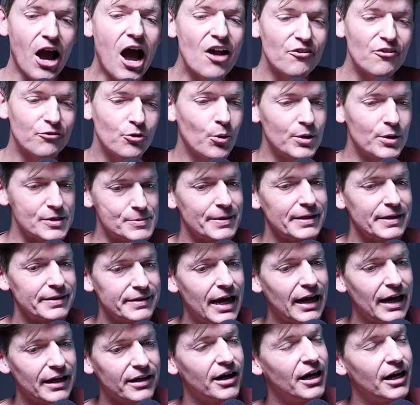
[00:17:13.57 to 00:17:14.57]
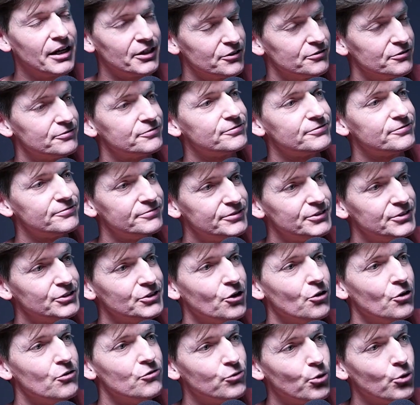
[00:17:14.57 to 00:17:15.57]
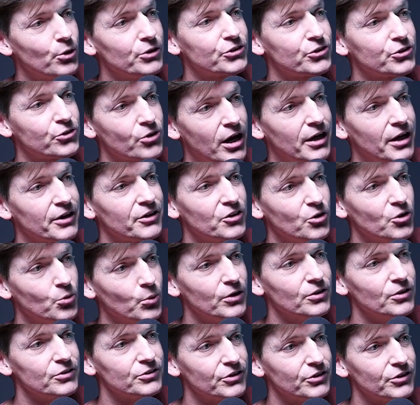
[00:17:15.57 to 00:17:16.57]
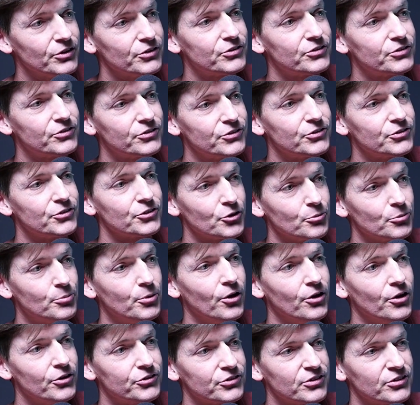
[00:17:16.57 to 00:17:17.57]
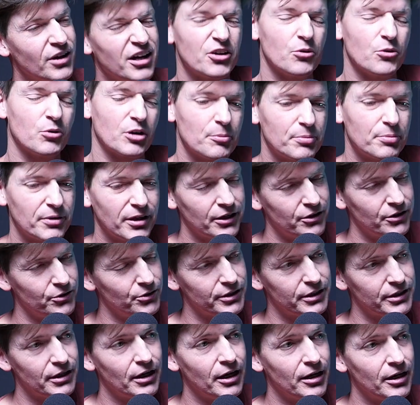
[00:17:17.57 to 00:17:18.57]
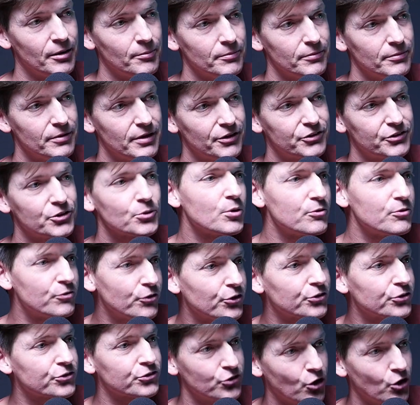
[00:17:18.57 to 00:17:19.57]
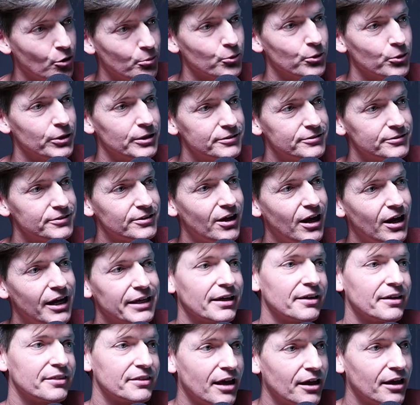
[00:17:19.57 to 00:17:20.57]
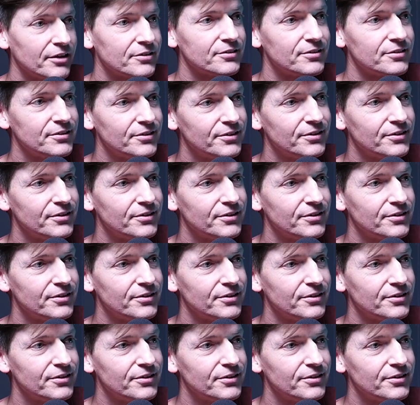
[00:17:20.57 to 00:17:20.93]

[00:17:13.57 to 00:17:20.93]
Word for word: I've always been that kind of, you know, voice crying in the wilderness yeah, okay. sort of person. I don't want to play your game. It's yeah. a reverse snobbery. I get that.